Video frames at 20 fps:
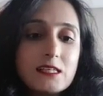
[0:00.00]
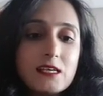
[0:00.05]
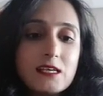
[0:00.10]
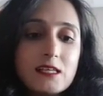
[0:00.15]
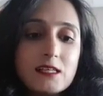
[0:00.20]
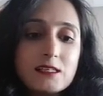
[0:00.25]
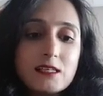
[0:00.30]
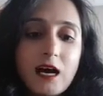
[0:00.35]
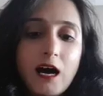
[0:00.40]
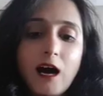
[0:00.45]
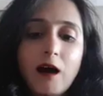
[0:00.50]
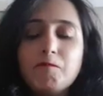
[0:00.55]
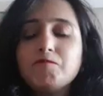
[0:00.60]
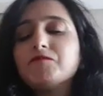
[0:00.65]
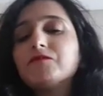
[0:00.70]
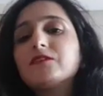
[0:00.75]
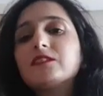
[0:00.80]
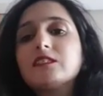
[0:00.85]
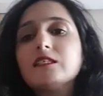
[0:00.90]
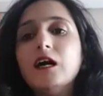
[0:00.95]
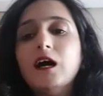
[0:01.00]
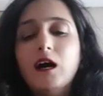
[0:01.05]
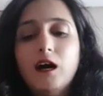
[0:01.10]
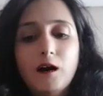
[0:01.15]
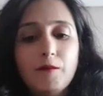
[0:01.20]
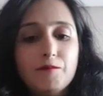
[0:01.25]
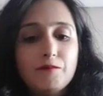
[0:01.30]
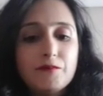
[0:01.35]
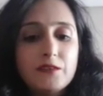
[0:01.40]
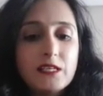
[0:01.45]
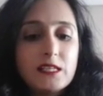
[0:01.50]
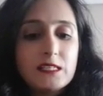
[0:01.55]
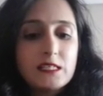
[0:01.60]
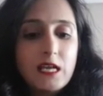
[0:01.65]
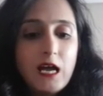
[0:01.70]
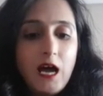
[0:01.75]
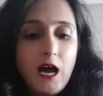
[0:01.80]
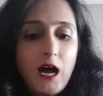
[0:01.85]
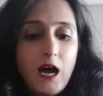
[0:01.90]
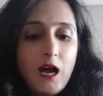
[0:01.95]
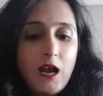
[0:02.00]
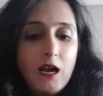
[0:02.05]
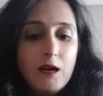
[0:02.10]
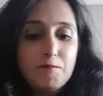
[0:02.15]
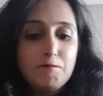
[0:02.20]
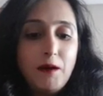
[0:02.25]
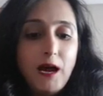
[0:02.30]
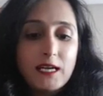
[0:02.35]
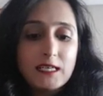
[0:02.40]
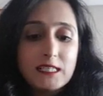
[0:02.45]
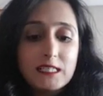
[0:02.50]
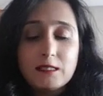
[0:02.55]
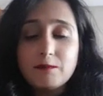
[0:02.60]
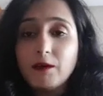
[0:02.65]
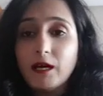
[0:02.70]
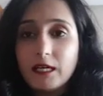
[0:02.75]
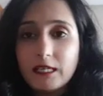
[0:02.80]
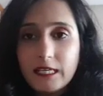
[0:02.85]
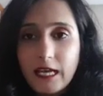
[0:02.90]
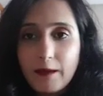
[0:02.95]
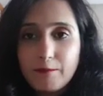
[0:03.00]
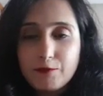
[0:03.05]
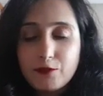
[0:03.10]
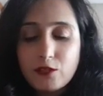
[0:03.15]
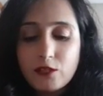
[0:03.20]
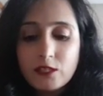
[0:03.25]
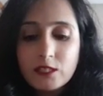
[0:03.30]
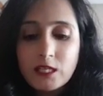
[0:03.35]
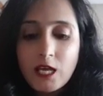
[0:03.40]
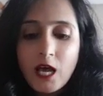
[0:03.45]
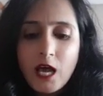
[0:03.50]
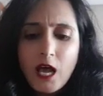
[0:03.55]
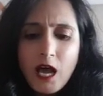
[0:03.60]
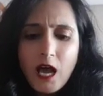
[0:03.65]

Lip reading: These are Party Smart capsules.